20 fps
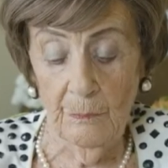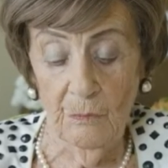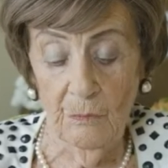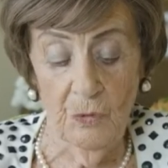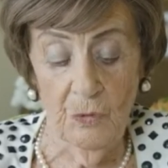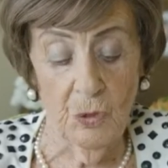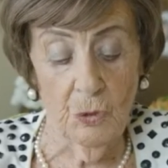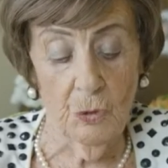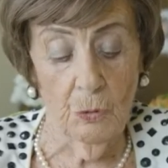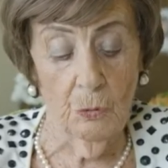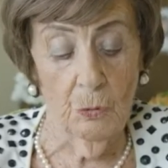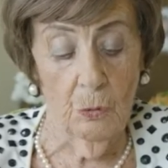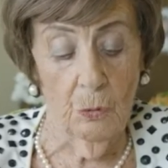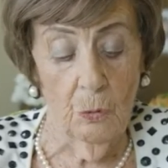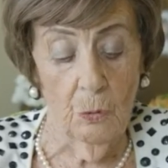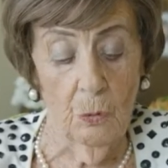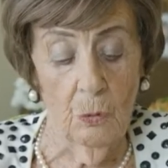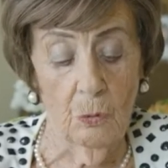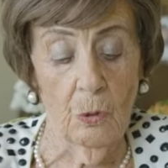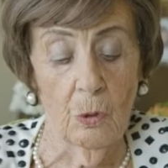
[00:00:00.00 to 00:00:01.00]
We should
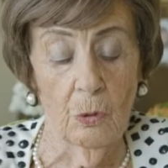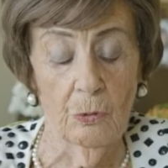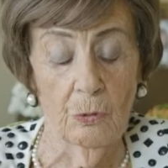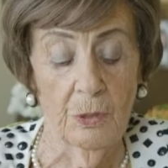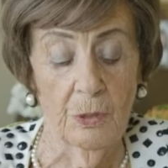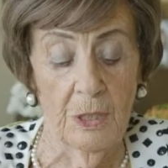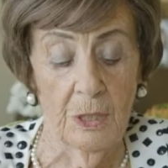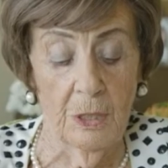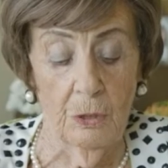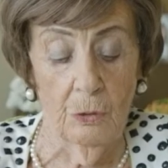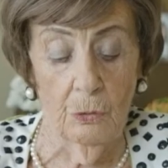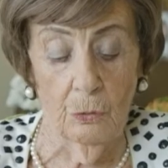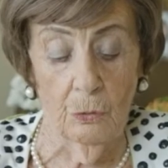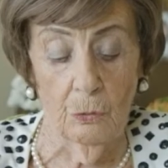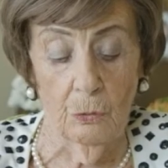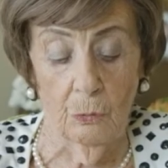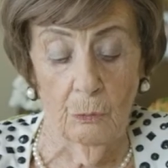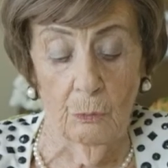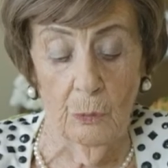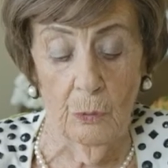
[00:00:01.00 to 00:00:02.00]
all continue
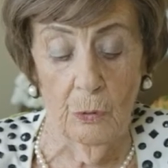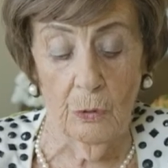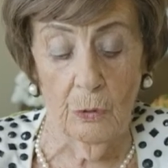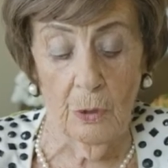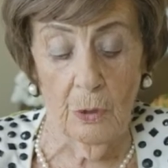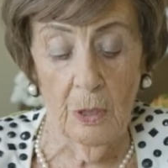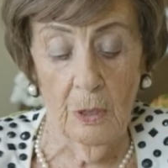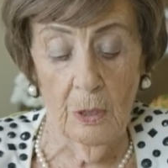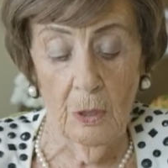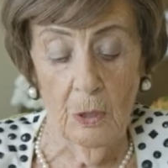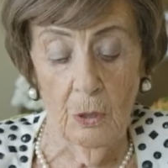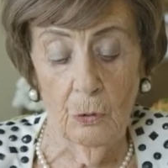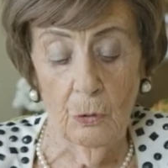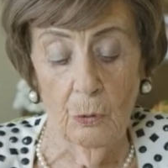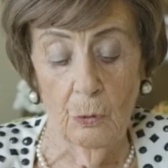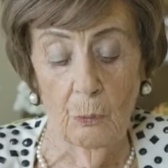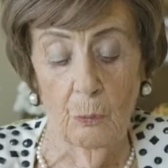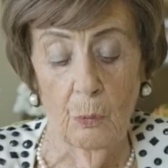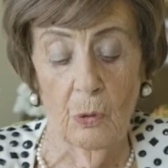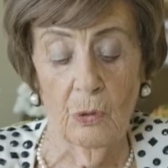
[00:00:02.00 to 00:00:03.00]
to work
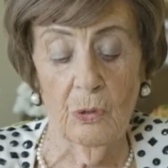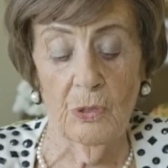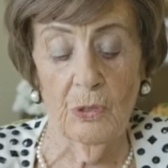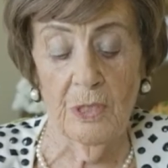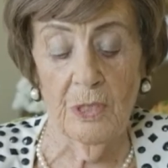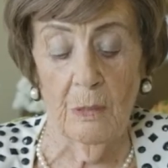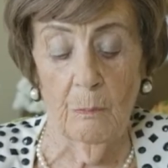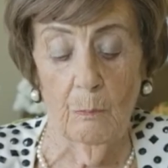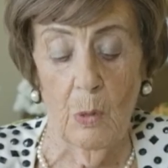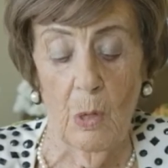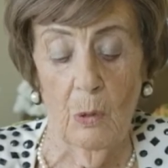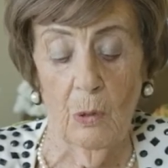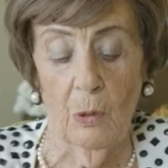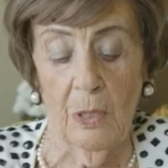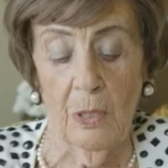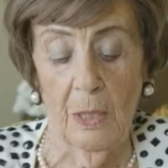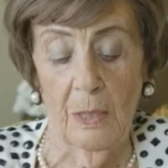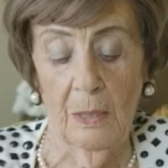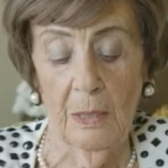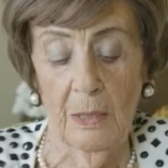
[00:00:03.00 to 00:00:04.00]
towards a
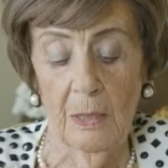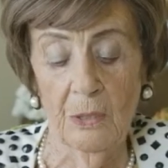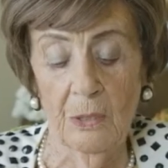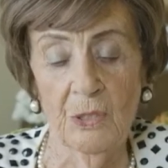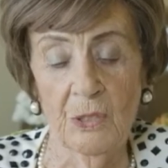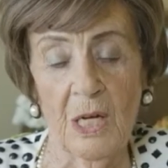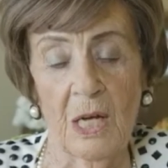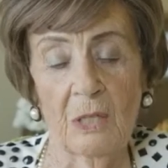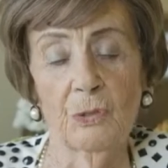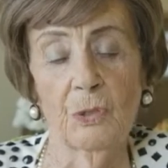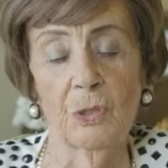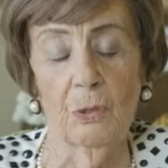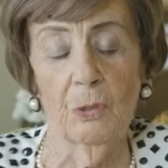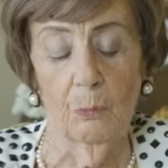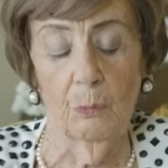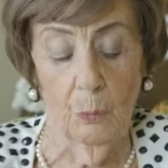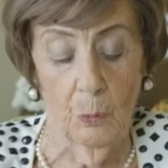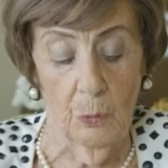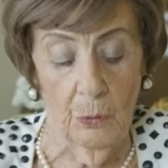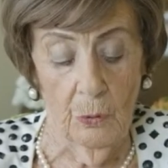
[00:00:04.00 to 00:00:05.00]
more just
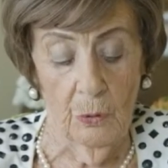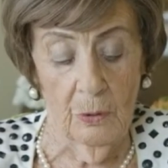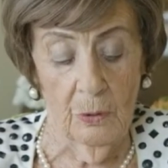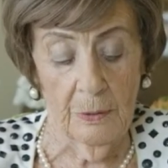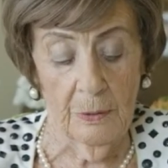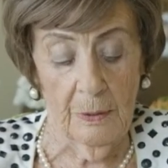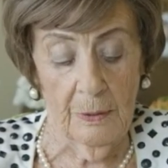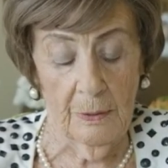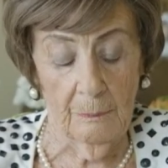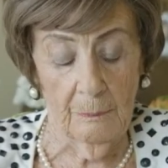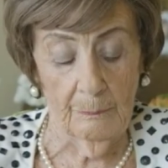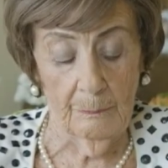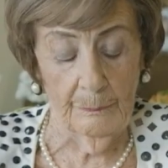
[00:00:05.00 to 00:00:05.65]
world.